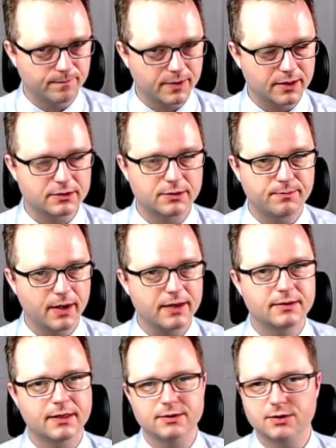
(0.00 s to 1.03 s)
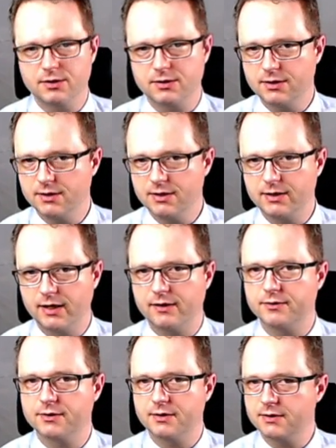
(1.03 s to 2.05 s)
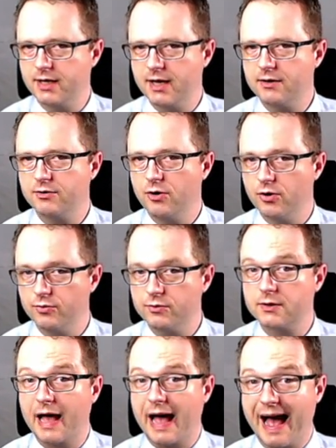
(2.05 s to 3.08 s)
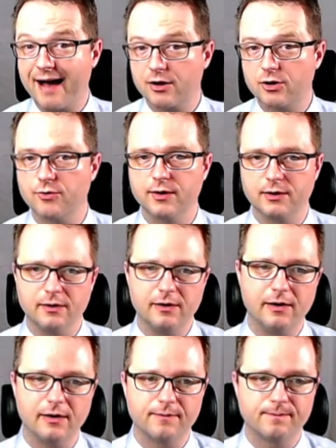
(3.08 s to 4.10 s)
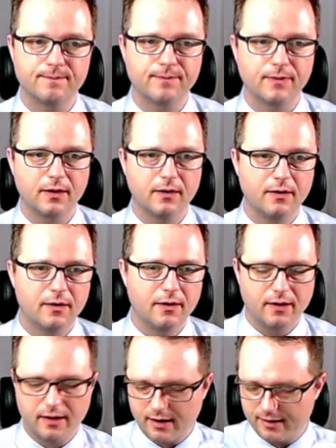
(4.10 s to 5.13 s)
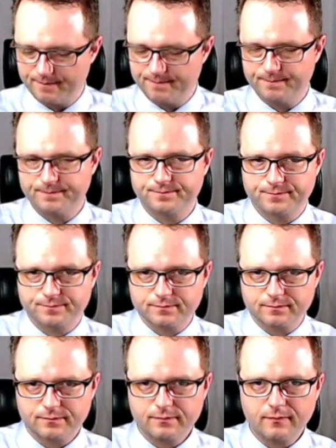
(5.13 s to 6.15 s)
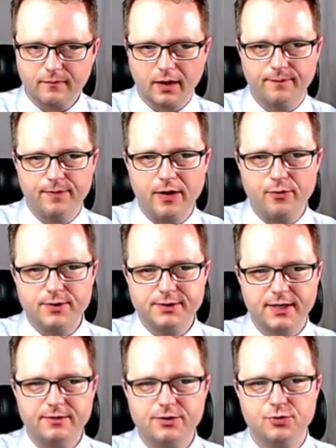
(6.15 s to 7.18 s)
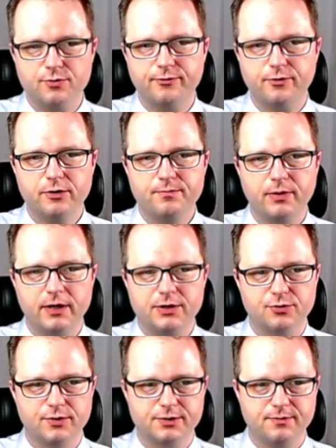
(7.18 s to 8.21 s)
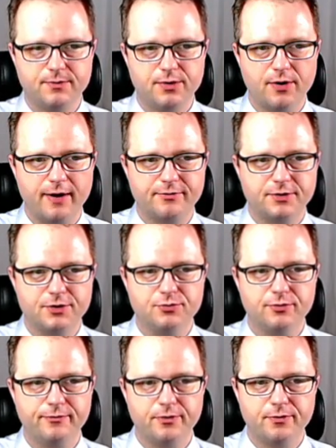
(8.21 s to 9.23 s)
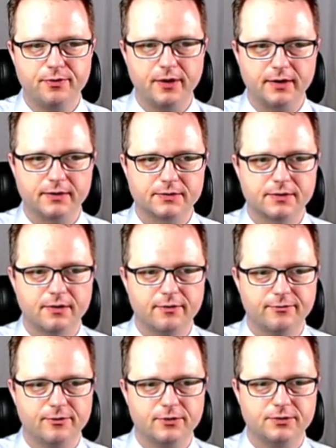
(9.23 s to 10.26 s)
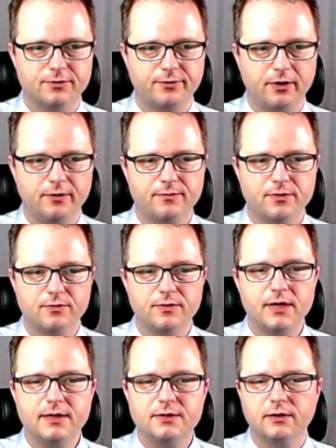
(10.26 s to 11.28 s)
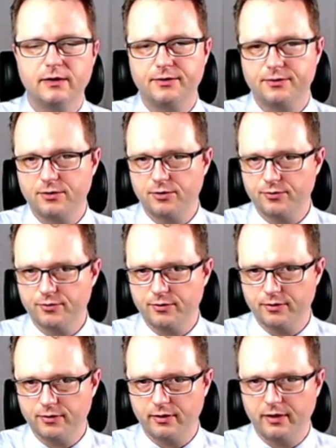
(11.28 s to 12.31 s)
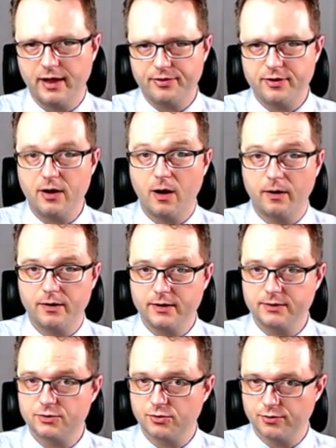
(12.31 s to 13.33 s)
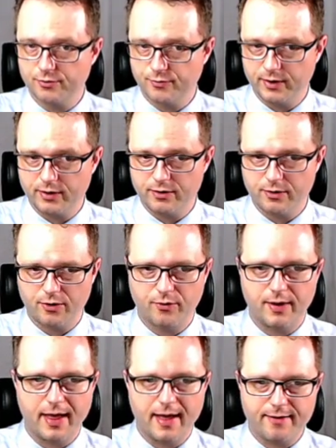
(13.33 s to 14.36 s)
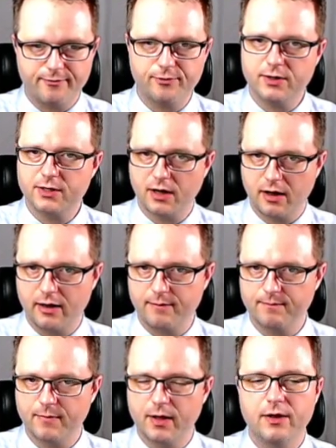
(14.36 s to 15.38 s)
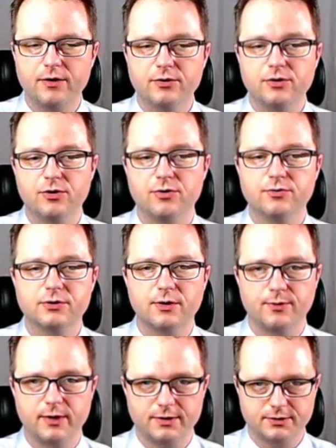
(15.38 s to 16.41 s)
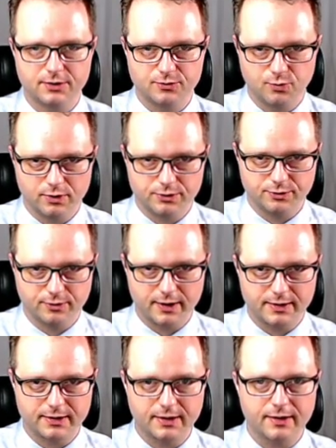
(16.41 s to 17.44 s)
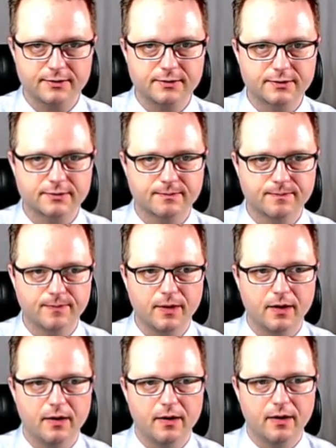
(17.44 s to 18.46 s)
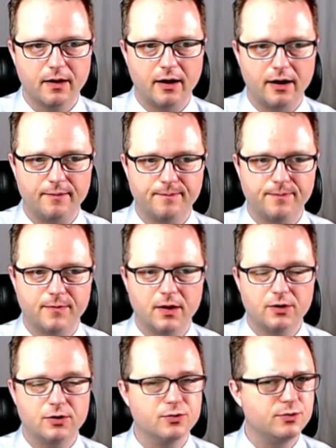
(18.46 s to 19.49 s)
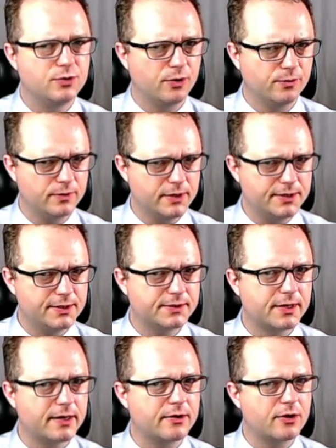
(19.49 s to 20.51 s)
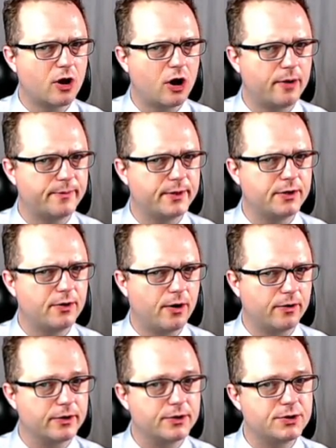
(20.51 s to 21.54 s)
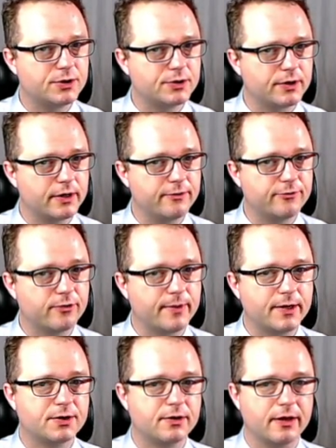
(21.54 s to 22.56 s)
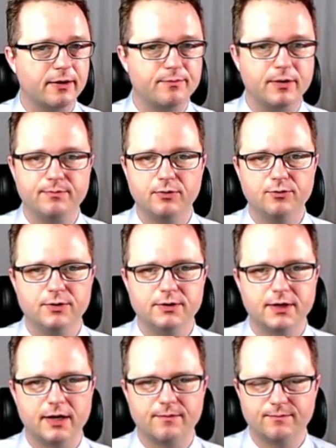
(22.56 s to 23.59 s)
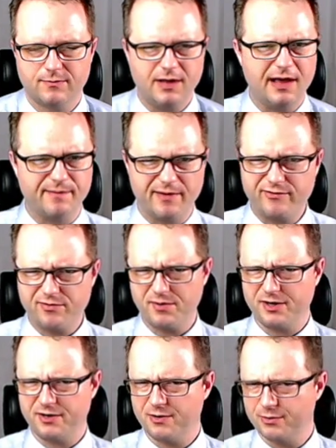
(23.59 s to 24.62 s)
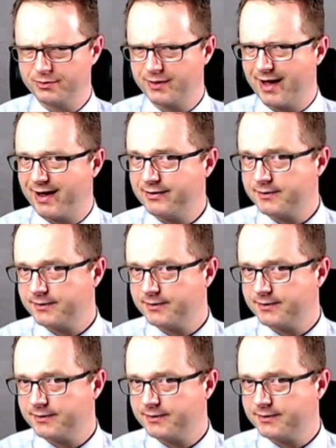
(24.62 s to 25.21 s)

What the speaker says: and to pay attention to details and take notes accurately. Now, we said to avoid plagiarism, you have to do a few things. First of all, you need to let the audience or the reader know every time you use someone else's words or ideas. You don't need to cite common knowledge, information that people would say, yeah, everybody knows that.